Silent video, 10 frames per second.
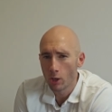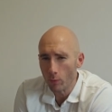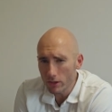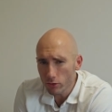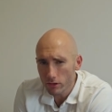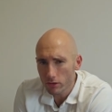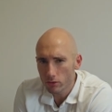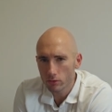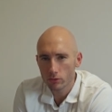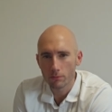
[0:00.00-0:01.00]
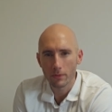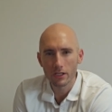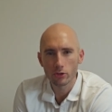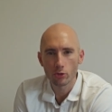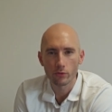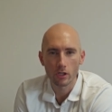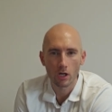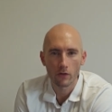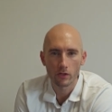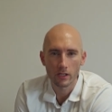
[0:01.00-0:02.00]
what you can do to make your
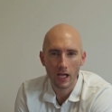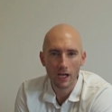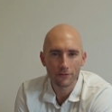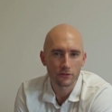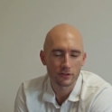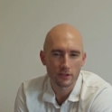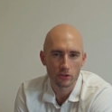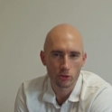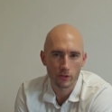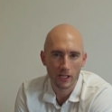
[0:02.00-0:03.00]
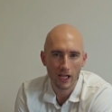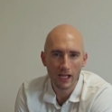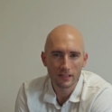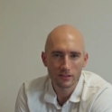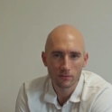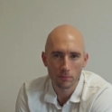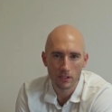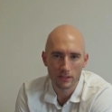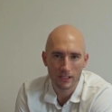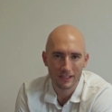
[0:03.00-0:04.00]
recovery after surgery as
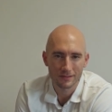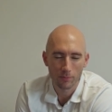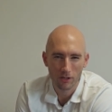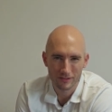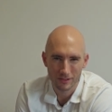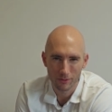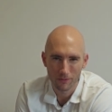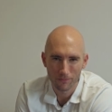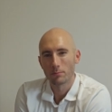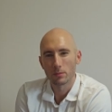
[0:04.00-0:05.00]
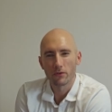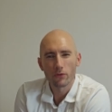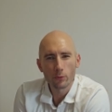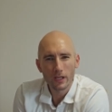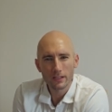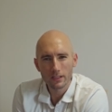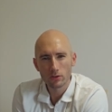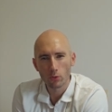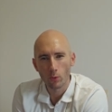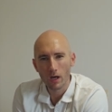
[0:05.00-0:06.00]
complete as possible. But before we get
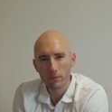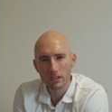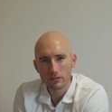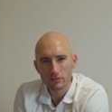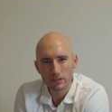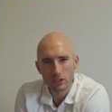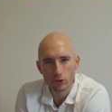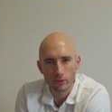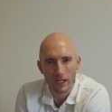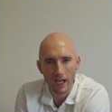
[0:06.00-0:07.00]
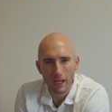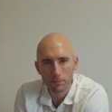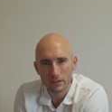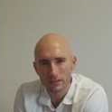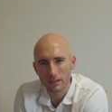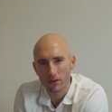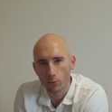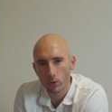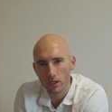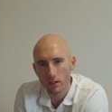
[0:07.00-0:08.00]
into why meniscus injury happened,
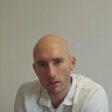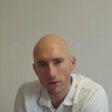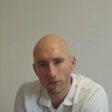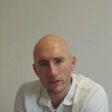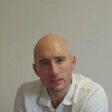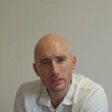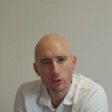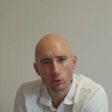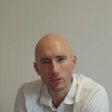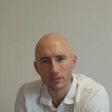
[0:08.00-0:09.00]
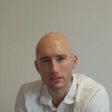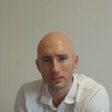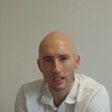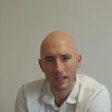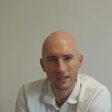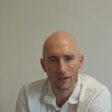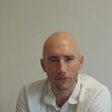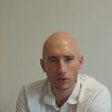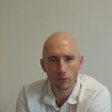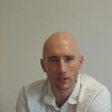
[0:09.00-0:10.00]
we first need to understand a
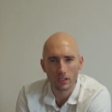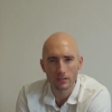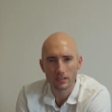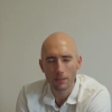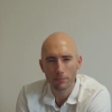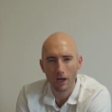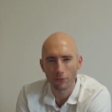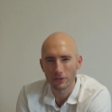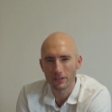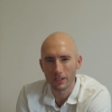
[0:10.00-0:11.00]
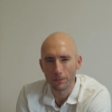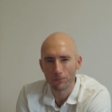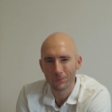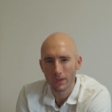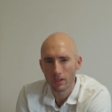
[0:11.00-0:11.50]
few things about the knee.